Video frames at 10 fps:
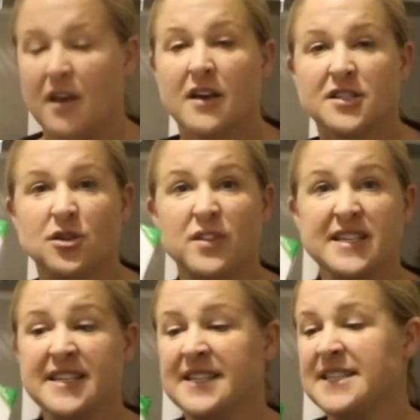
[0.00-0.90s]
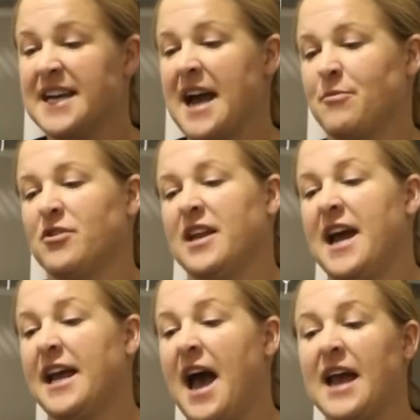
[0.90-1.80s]
So this is the timer that
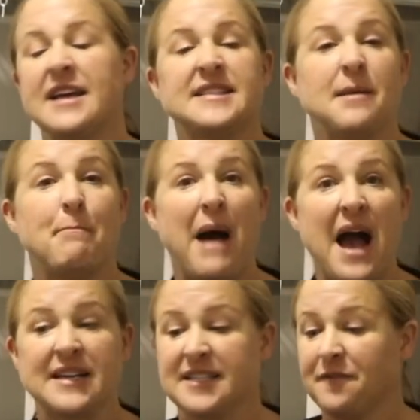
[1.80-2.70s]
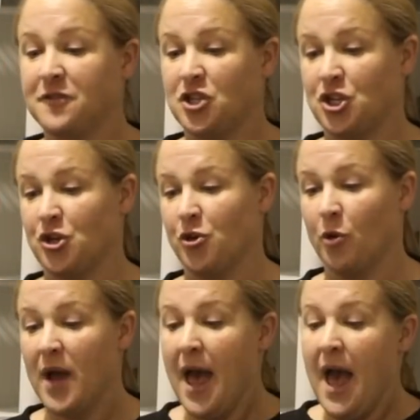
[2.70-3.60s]
I got. It's a box of
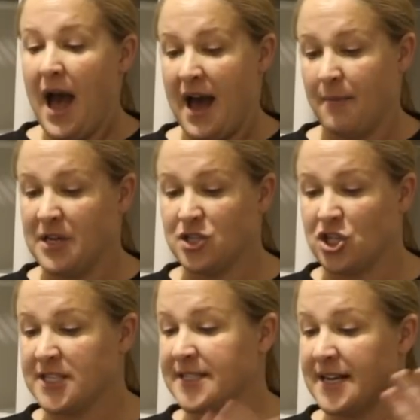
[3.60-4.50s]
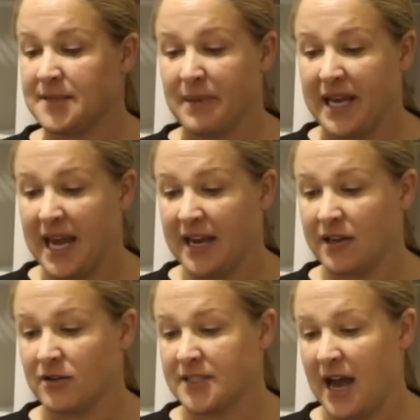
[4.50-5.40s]
2. It just says
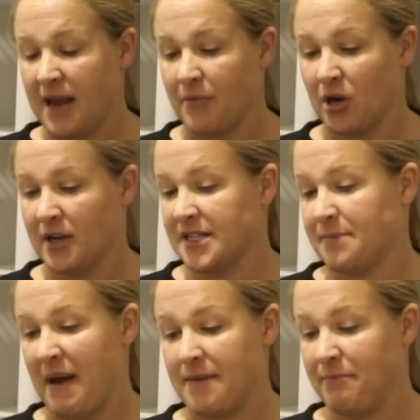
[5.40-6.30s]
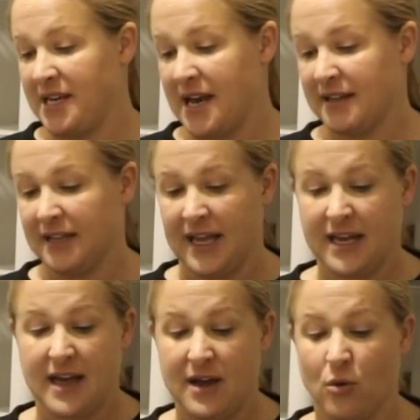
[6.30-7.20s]
mechanical timer. It's by BN
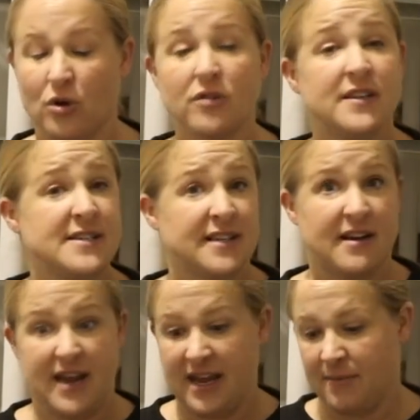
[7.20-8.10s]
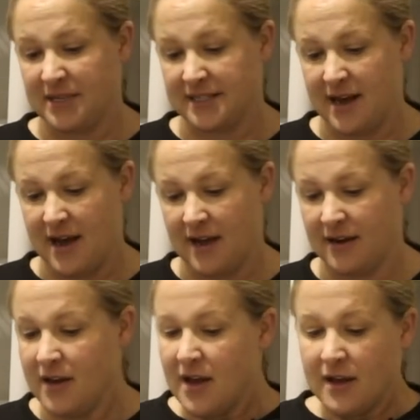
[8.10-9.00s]
Link. I ordered these on Amazon.
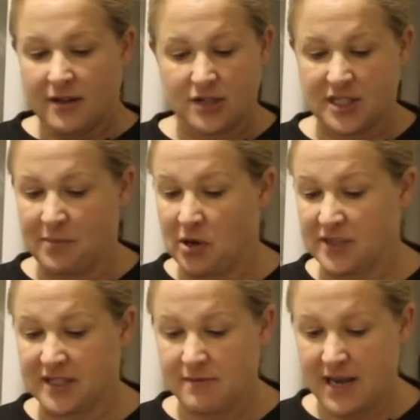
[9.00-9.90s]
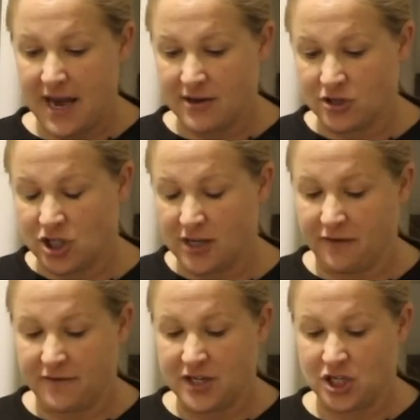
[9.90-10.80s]
They're supposed to be energy
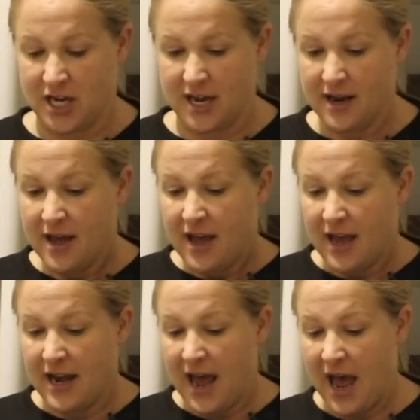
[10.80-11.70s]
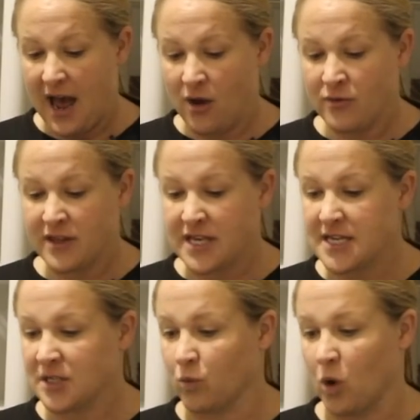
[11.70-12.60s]
efficient. And how
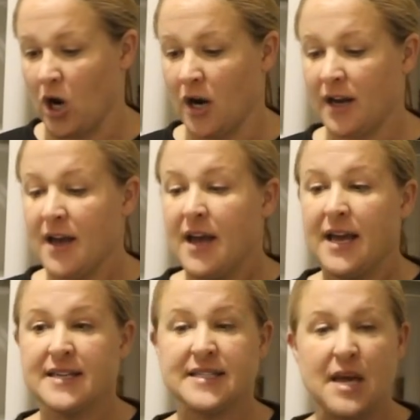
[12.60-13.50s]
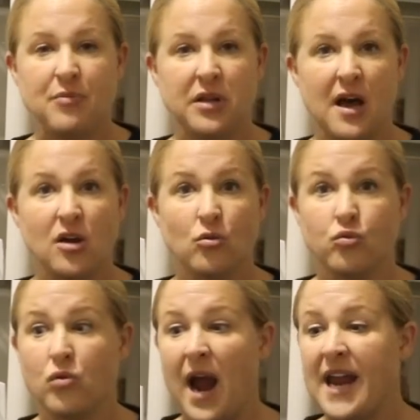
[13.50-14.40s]
these work is they plug
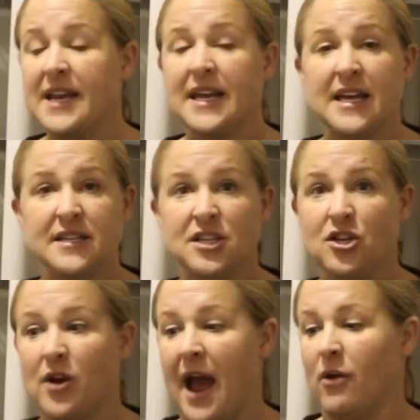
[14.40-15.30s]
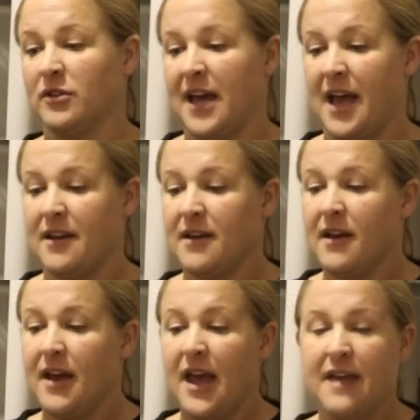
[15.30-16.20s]
right into your outlet,
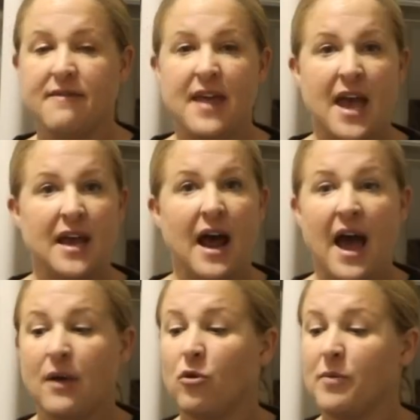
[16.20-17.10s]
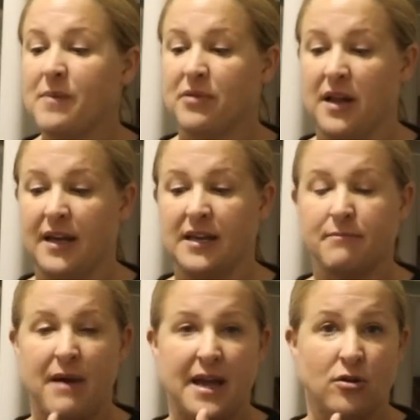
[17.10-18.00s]
and then I will be
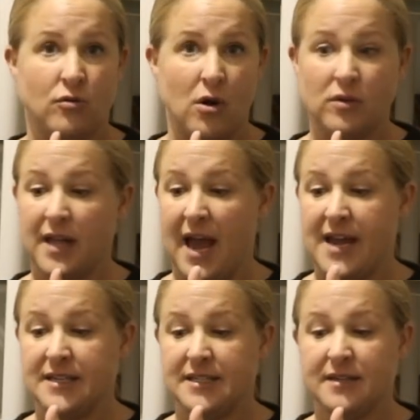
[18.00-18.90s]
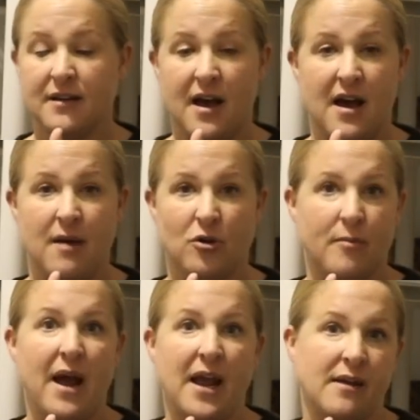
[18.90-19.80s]
plugging my grow light or
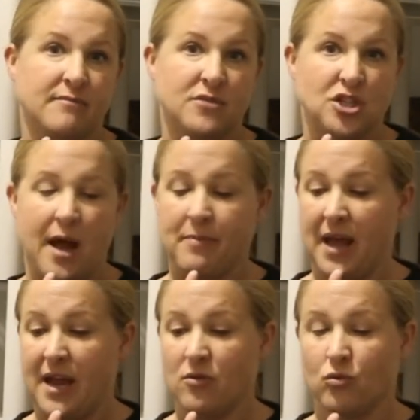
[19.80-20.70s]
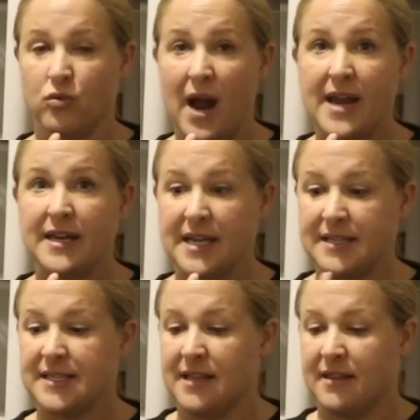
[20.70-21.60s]
my shop light right
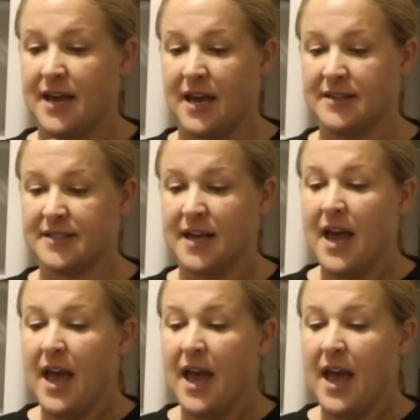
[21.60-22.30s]
into this.